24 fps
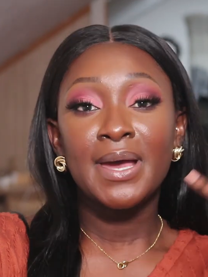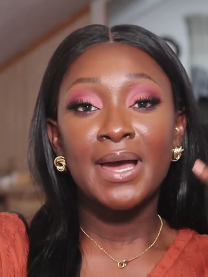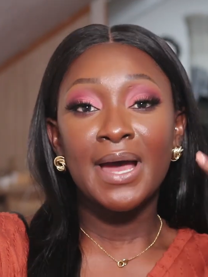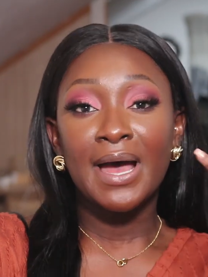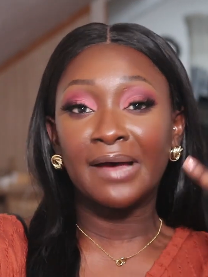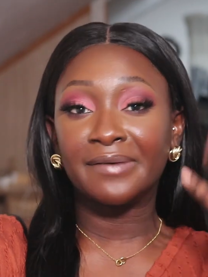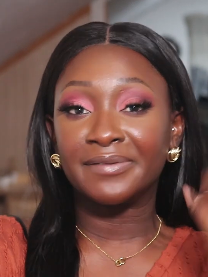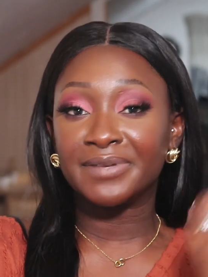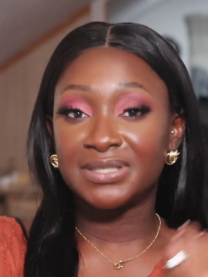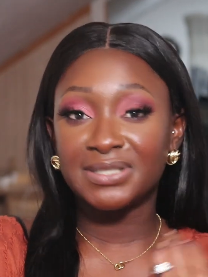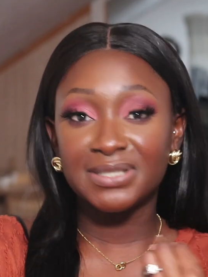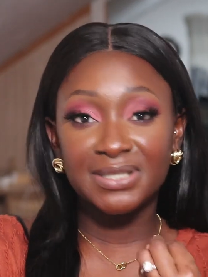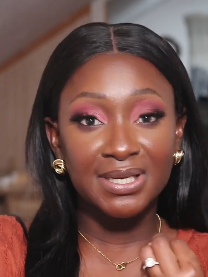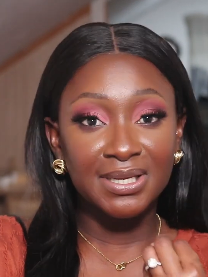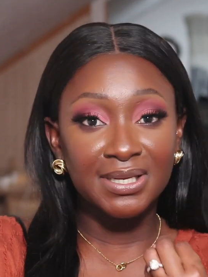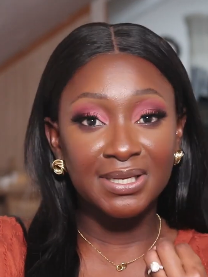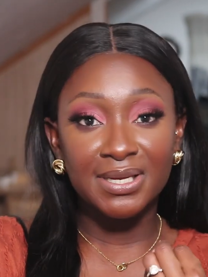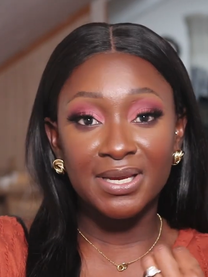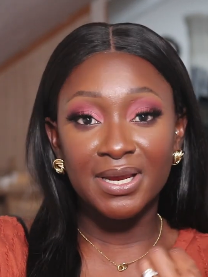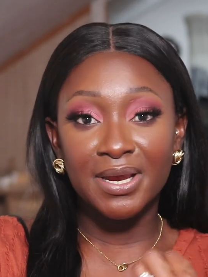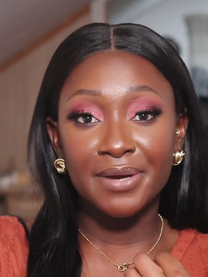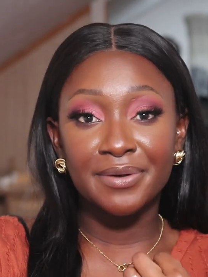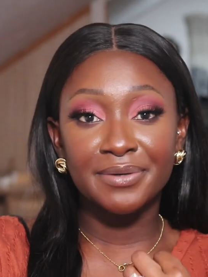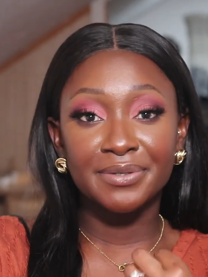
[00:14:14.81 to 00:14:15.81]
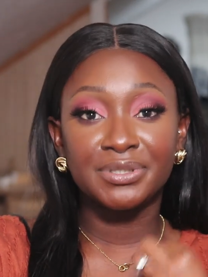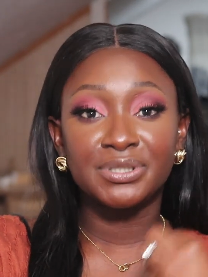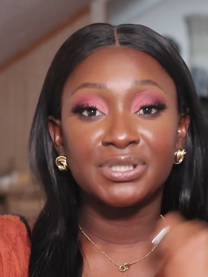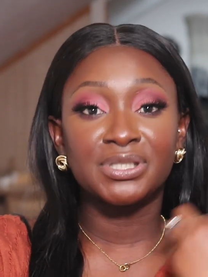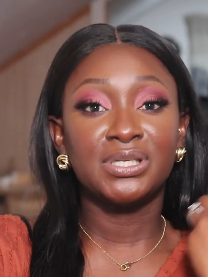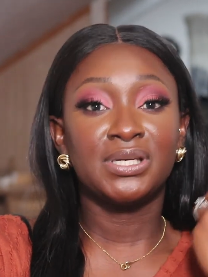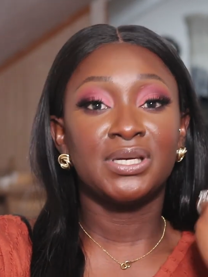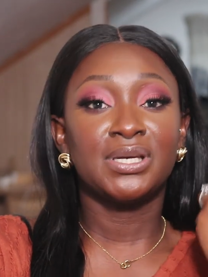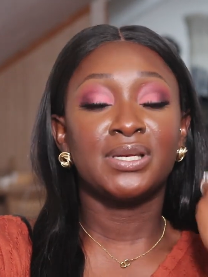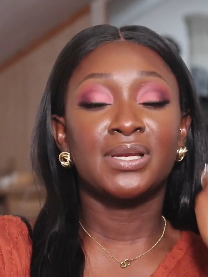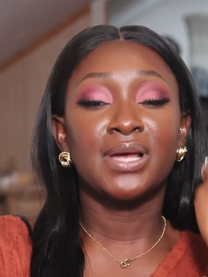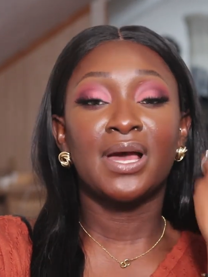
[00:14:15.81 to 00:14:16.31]
Have a skincare
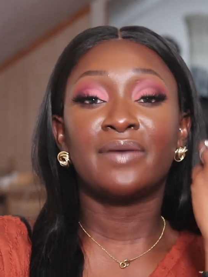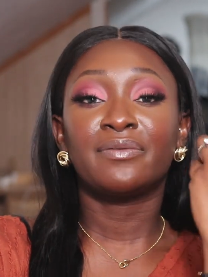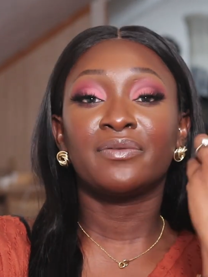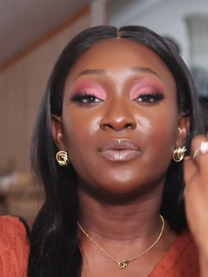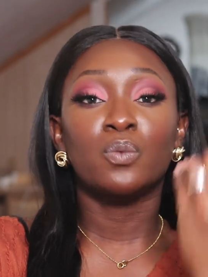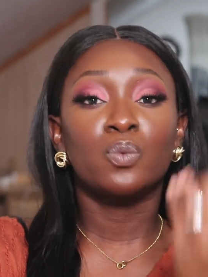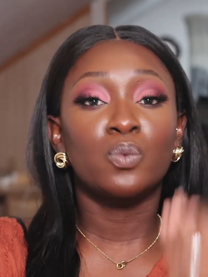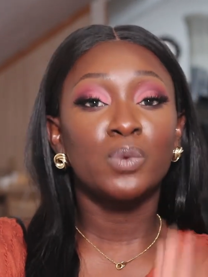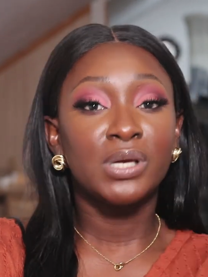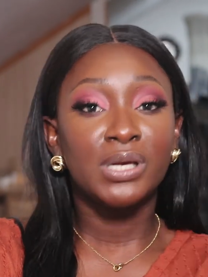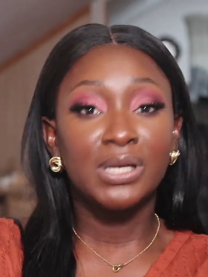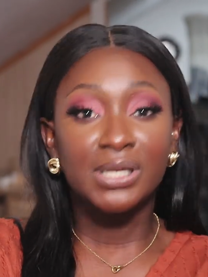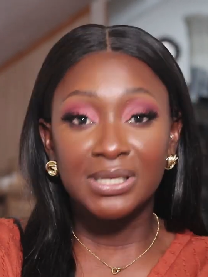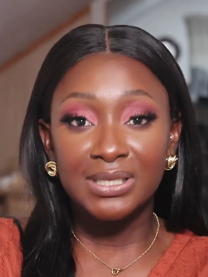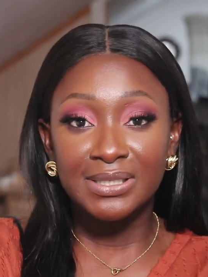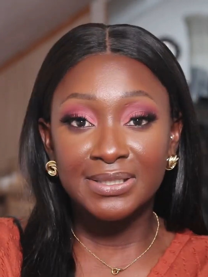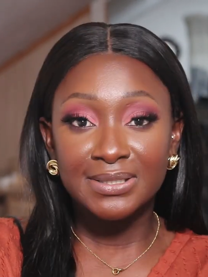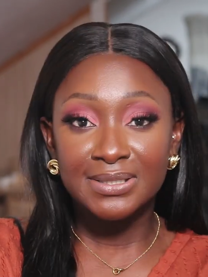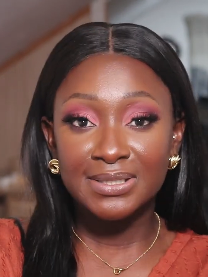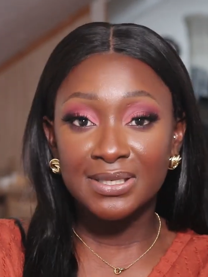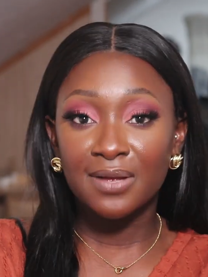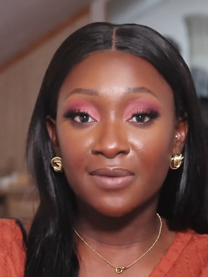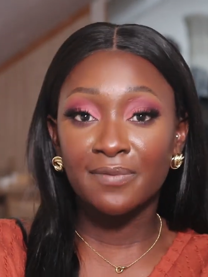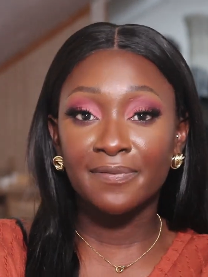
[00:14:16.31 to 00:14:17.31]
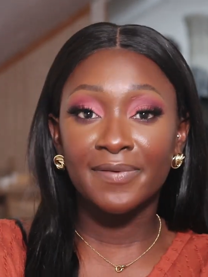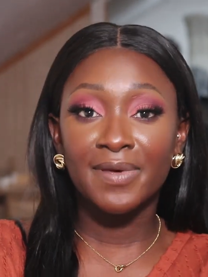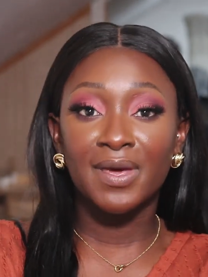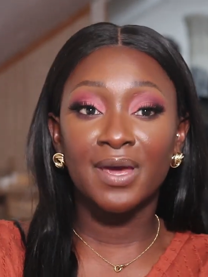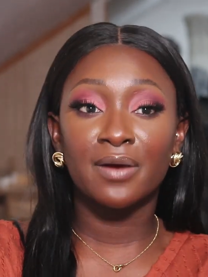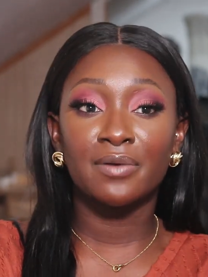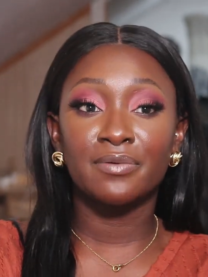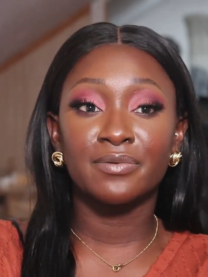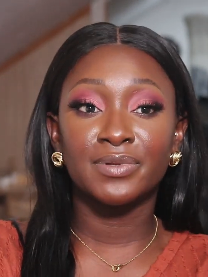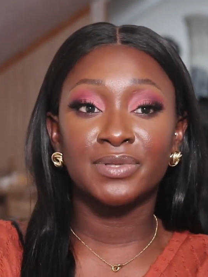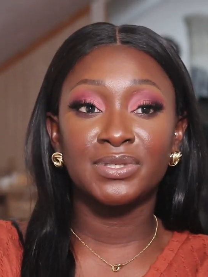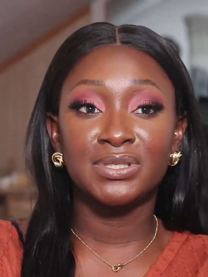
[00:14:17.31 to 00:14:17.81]
routine, have a weekly
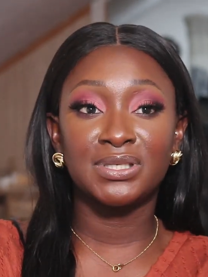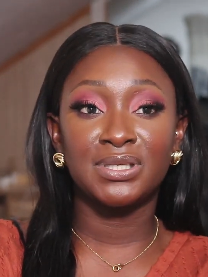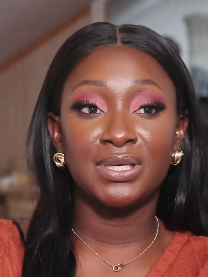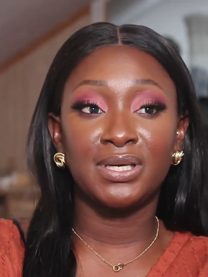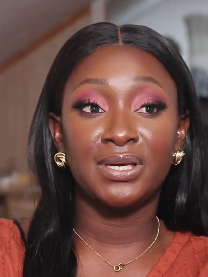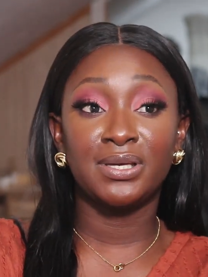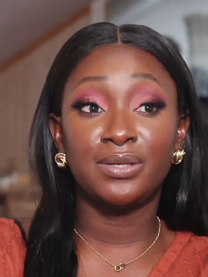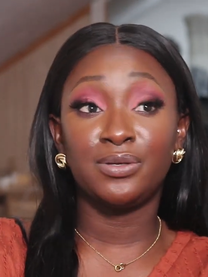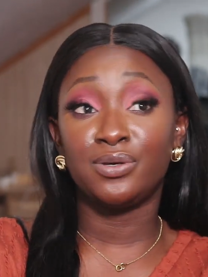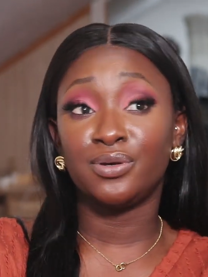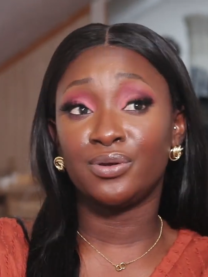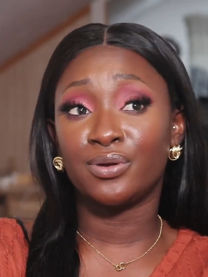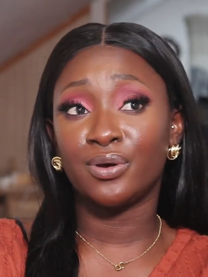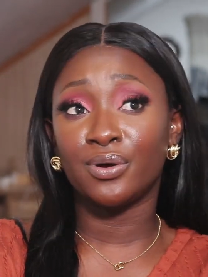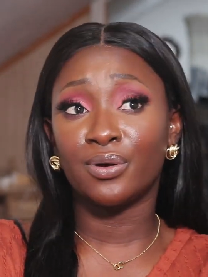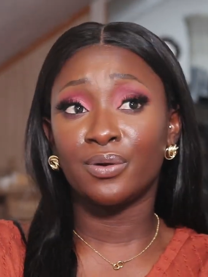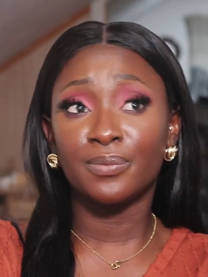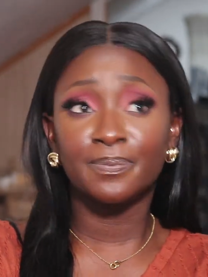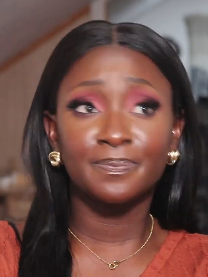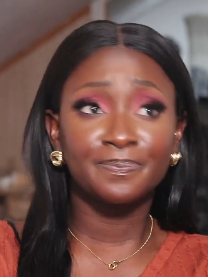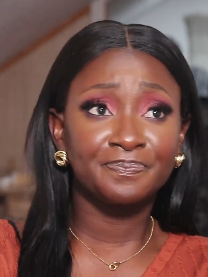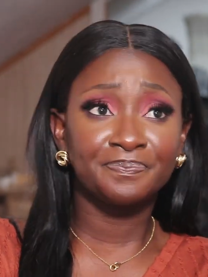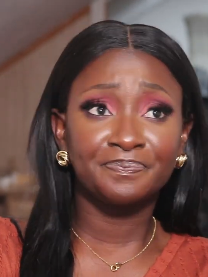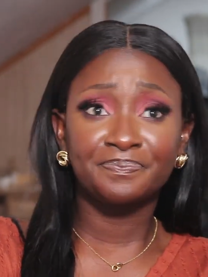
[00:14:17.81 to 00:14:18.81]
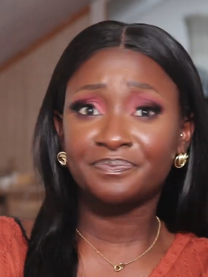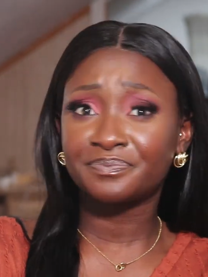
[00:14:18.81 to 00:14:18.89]
self-care routine, you know.